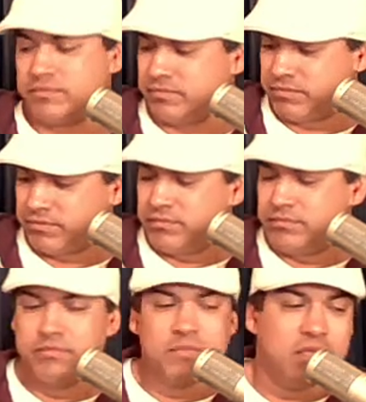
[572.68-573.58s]

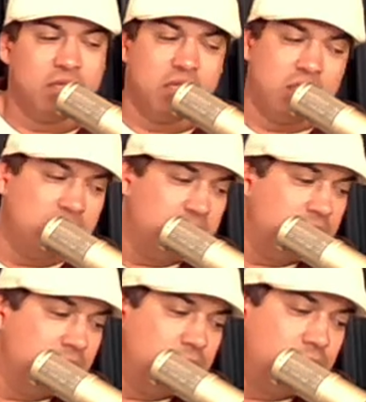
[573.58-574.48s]

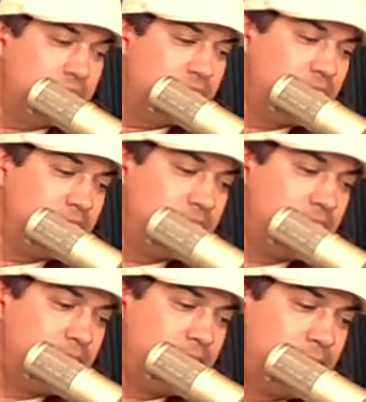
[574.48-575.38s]

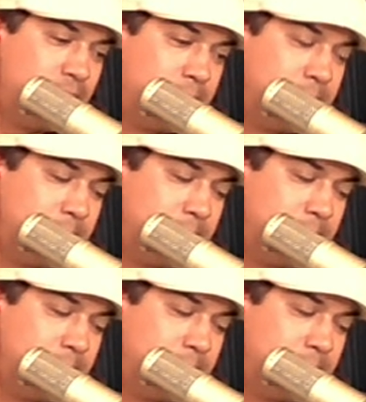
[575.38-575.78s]
(silent)